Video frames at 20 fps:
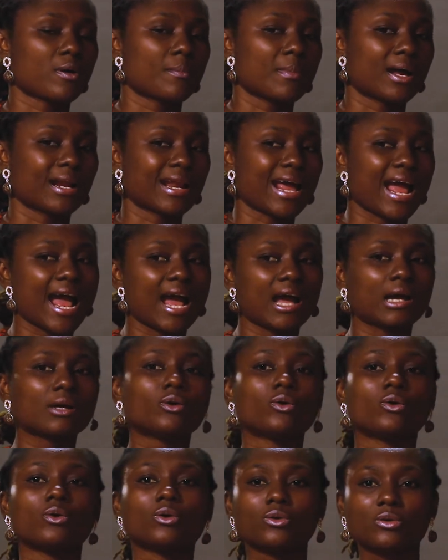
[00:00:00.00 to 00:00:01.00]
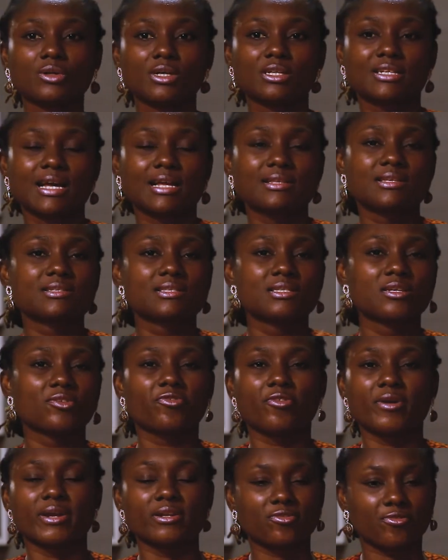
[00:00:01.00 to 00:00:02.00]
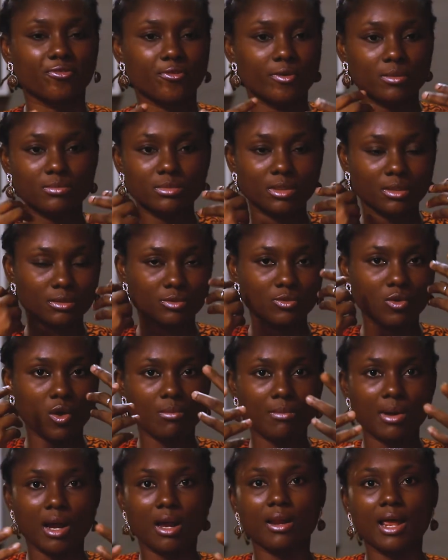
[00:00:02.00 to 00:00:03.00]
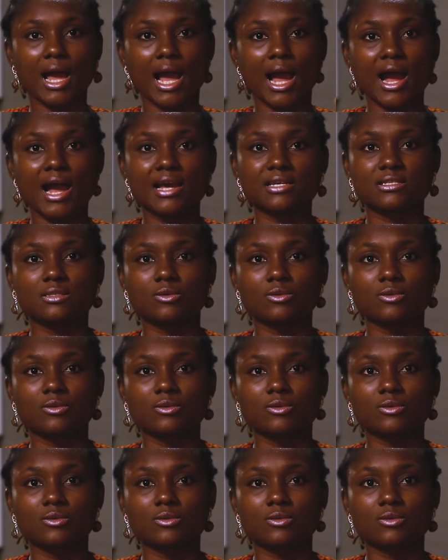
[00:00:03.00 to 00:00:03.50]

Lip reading: an angle that is different from the normal eyes,